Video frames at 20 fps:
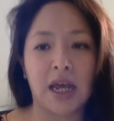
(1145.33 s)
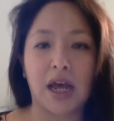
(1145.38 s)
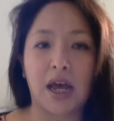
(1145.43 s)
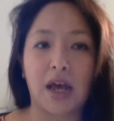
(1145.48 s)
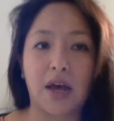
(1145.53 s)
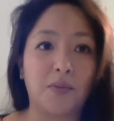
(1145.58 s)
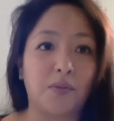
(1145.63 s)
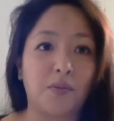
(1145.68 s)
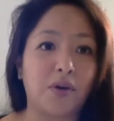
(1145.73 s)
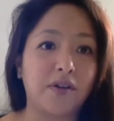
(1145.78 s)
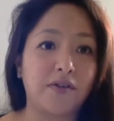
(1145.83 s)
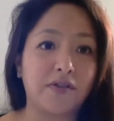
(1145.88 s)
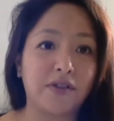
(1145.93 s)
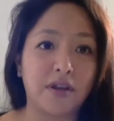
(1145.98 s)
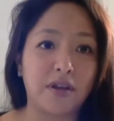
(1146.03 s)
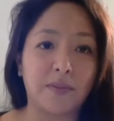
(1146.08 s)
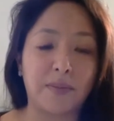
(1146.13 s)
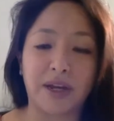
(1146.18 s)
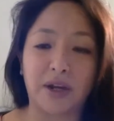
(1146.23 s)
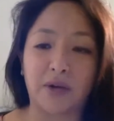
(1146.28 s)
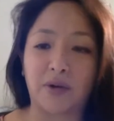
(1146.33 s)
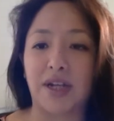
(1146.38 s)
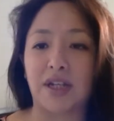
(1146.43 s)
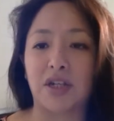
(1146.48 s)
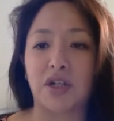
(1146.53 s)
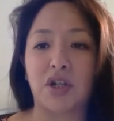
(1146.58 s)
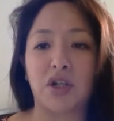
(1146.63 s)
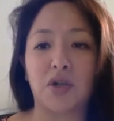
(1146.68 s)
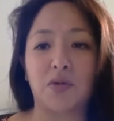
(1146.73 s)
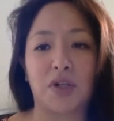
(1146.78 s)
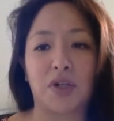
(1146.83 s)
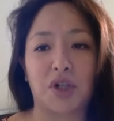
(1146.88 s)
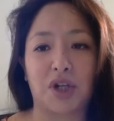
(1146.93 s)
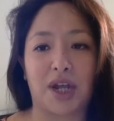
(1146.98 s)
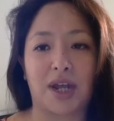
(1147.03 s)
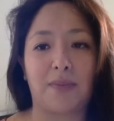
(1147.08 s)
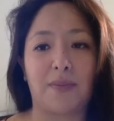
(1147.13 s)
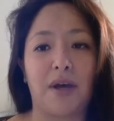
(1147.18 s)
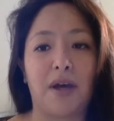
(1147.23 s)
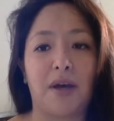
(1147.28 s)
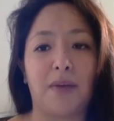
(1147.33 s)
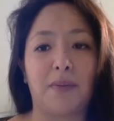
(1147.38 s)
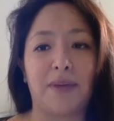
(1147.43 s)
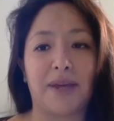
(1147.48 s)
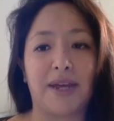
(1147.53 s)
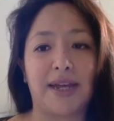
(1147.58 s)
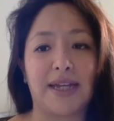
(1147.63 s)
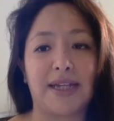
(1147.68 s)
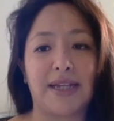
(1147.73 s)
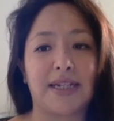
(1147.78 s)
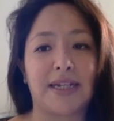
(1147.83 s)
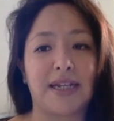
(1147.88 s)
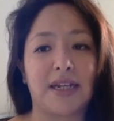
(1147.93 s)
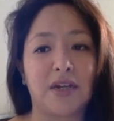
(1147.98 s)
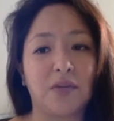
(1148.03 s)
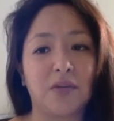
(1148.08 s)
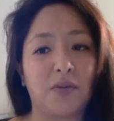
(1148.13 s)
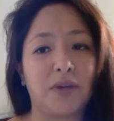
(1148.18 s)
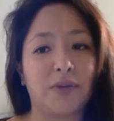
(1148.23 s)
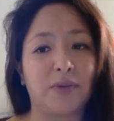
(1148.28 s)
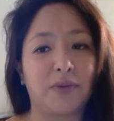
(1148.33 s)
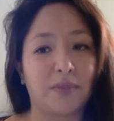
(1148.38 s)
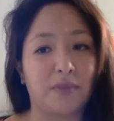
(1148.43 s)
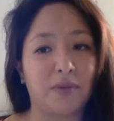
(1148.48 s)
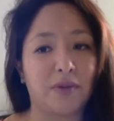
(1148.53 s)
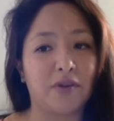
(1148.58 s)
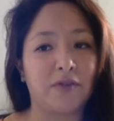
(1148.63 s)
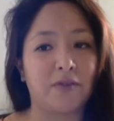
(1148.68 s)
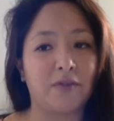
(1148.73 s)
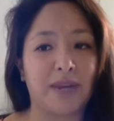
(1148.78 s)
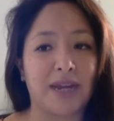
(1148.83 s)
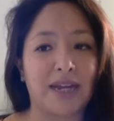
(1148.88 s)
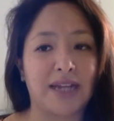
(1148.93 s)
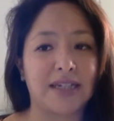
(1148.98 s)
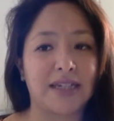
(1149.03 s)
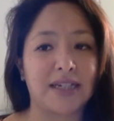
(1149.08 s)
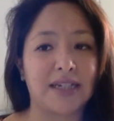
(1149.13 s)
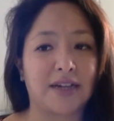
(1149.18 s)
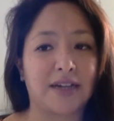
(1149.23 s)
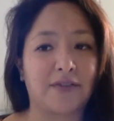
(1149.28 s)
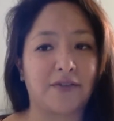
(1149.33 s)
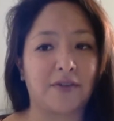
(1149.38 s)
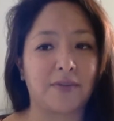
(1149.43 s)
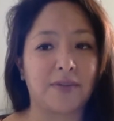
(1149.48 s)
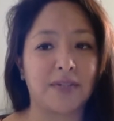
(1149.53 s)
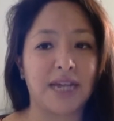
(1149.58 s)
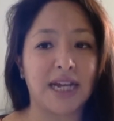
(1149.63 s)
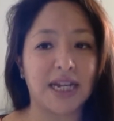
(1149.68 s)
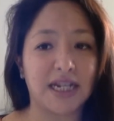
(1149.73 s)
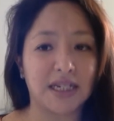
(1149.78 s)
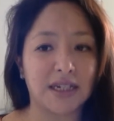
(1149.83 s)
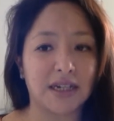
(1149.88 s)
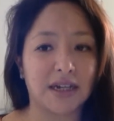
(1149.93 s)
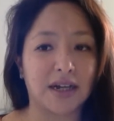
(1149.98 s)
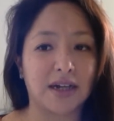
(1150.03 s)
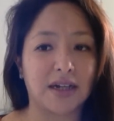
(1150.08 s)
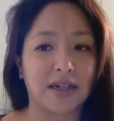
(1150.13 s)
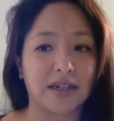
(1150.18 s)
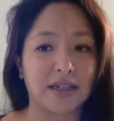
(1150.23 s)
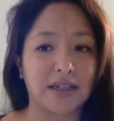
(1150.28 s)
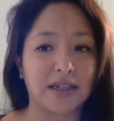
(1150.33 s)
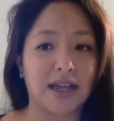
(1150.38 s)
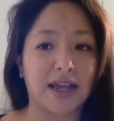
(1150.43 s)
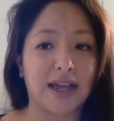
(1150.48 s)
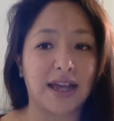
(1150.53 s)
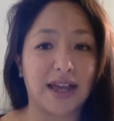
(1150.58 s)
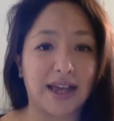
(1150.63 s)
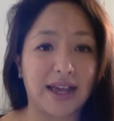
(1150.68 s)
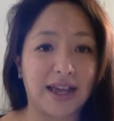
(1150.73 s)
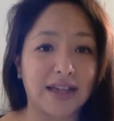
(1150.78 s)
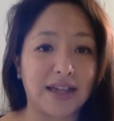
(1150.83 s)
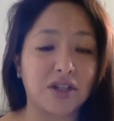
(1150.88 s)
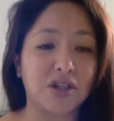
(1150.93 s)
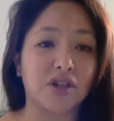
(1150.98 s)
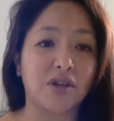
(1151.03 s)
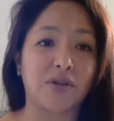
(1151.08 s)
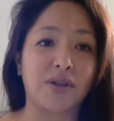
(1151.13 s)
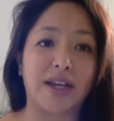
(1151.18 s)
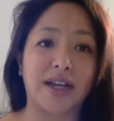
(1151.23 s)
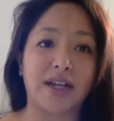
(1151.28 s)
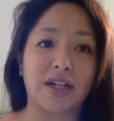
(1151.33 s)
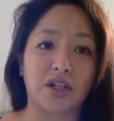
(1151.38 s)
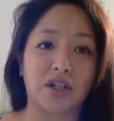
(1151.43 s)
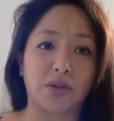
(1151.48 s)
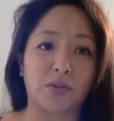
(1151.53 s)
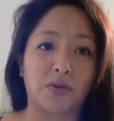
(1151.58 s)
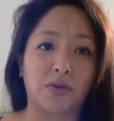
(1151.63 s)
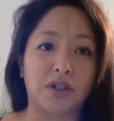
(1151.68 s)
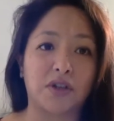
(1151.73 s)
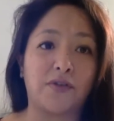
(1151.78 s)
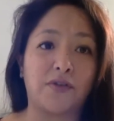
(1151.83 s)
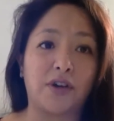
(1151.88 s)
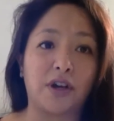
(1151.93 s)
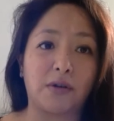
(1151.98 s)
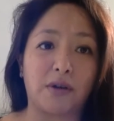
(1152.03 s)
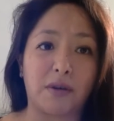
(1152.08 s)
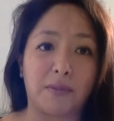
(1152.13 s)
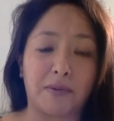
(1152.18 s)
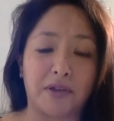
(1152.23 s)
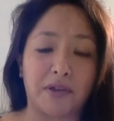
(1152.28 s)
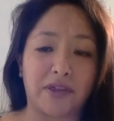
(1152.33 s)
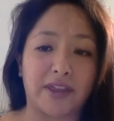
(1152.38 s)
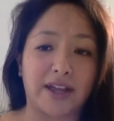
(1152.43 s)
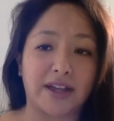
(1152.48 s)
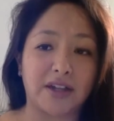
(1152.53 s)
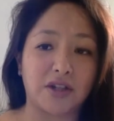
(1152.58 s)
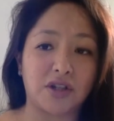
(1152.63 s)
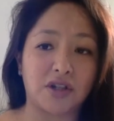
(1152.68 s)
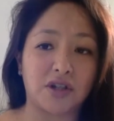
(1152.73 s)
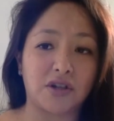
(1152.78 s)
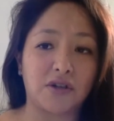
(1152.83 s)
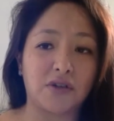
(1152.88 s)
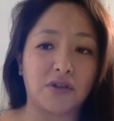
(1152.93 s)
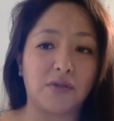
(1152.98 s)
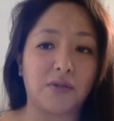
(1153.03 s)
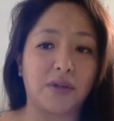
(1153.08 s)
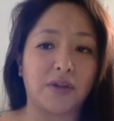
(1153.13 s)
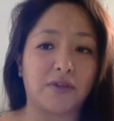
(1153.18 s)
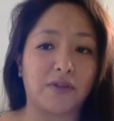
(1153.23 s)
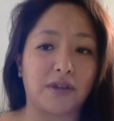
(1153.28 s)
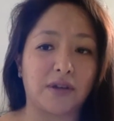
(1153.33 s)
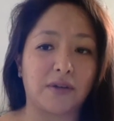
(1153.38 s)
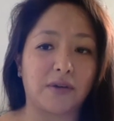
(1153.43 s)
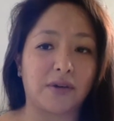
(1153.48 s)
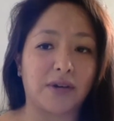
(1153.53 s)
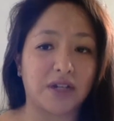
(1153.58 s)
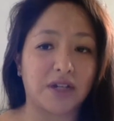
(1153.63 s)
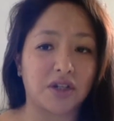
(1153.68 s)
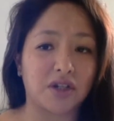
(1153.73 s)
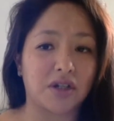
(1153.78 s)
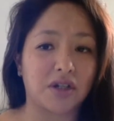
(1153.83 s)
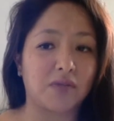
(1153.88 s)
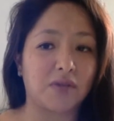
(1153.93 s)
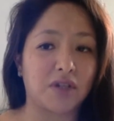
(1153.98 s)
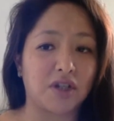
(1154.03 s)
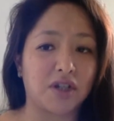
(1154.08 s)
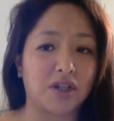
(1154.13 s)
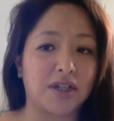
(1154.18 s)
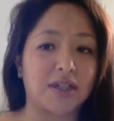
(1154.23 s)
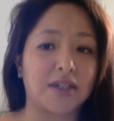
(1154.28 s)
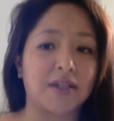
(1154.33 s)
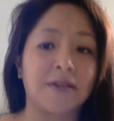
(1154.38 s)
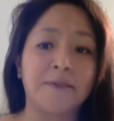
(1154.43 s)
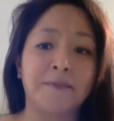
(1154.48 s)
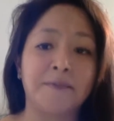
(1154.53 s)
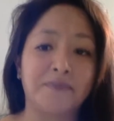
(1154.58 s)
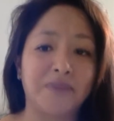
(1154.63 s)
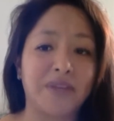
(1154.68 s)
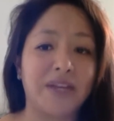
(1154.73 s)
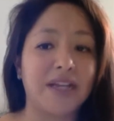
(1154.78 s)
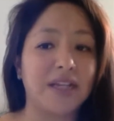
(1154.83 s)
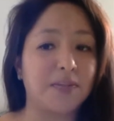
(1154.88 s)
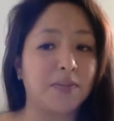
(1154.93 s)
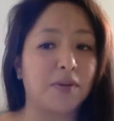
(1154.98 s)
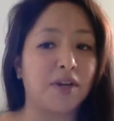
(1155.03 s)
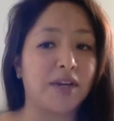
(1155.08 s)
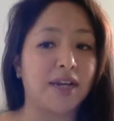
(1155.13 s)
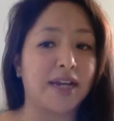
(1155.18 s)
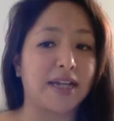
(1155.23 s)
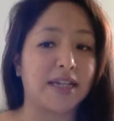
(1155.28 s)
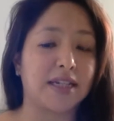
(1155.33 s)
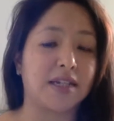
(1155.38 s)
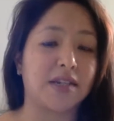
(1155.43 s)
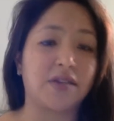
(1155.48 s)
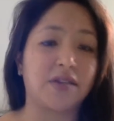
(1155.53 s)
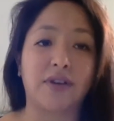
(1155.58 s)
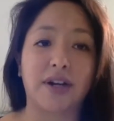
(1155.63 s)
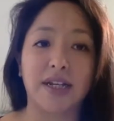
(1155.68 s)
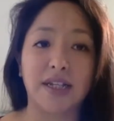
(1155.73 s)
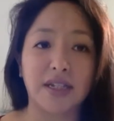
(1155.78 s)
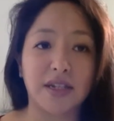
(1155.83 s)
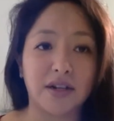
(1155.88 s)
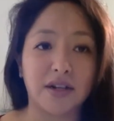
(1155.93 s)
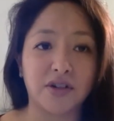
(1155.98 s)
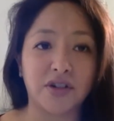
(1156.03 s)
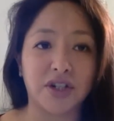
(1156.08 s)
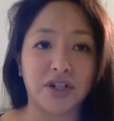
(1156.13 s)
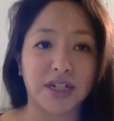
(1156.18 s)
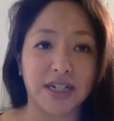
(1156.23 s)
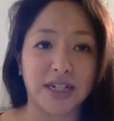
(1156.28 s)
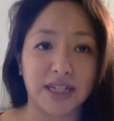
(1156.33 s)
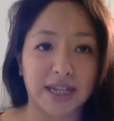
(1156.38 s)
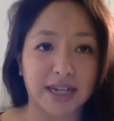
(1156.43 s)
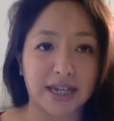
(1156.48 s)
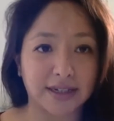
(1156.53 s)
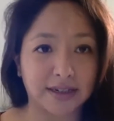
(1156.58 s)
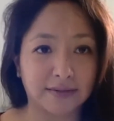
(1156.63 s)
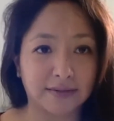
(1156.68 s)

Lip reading: One of the big questions which came up is, can we remove plastic from textiles? And so then I just want to follow up on that too with a follow-up question, which is polyester the right solution to that?